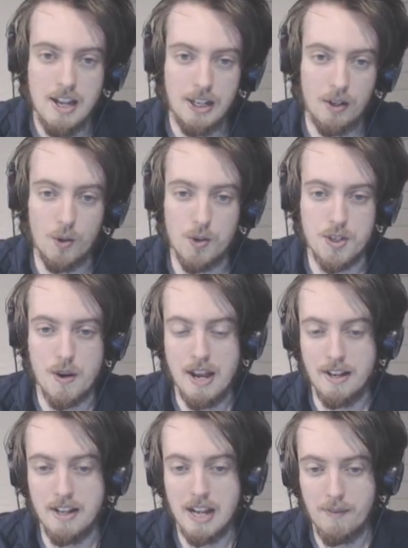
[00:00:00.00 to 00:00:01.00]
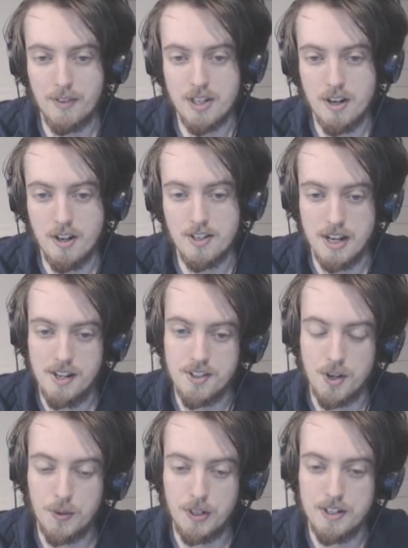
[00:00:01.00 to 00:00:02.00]
You can also add in avatars and
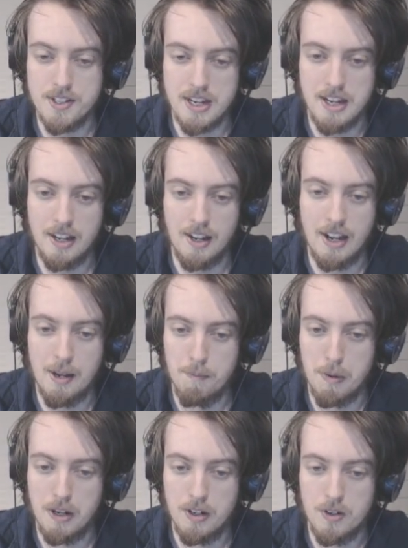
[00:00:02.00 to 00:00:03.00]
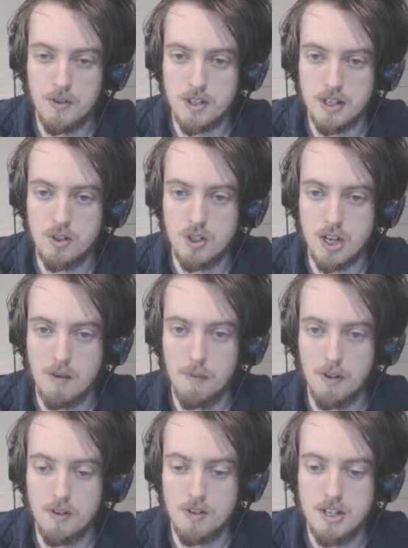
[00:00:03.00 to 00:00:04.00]
tokens here, and bios and GM
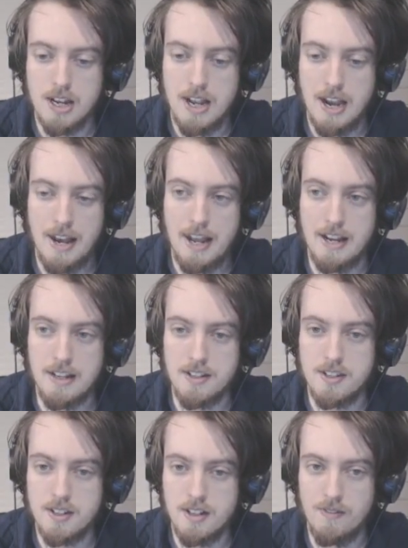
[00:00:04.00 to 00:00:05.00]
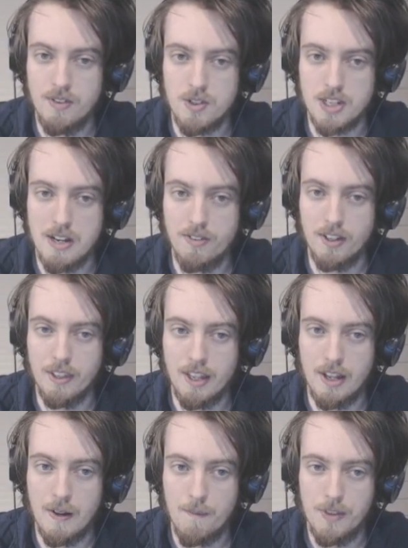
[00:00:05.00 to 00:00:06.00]
notes. And that is, if you save it
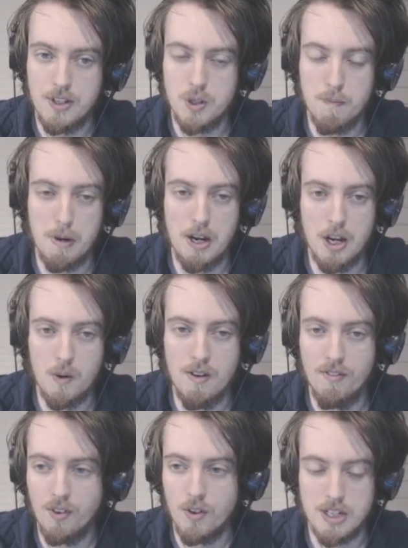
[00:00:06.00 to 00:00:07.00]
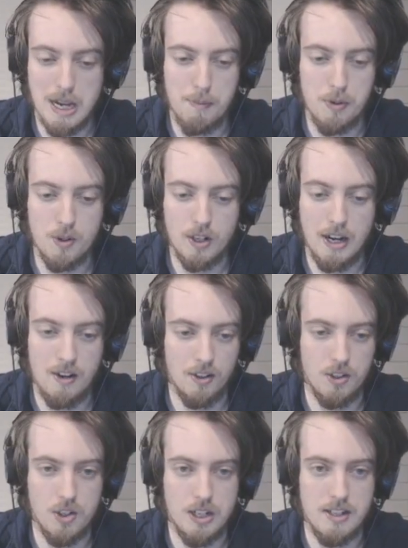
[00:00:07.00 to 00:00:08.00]
there. That's your bio info tab on your
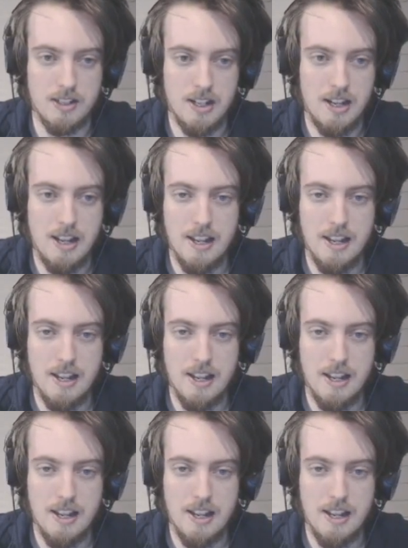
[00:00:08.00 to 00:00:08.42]
character sheet.